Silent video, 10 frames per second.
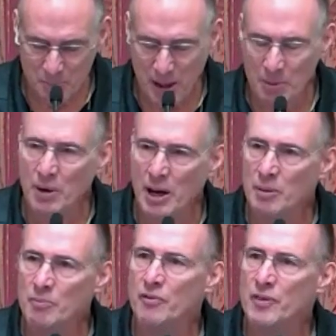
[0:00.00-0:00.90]
My
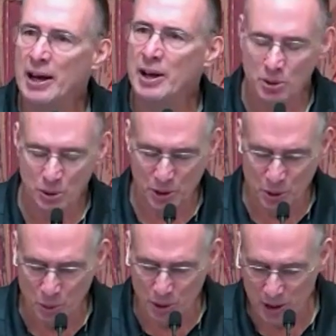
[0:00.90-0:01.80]
mom valued
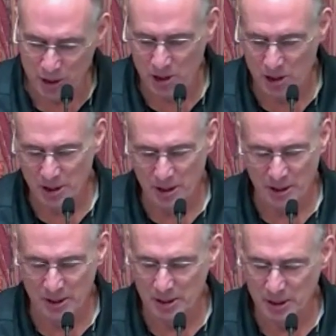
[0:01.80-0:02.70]
the work she
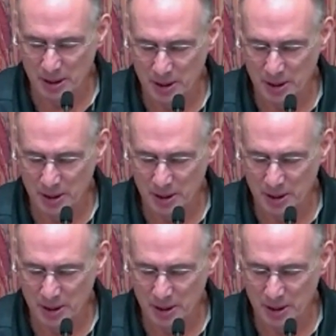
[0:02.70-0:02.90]
did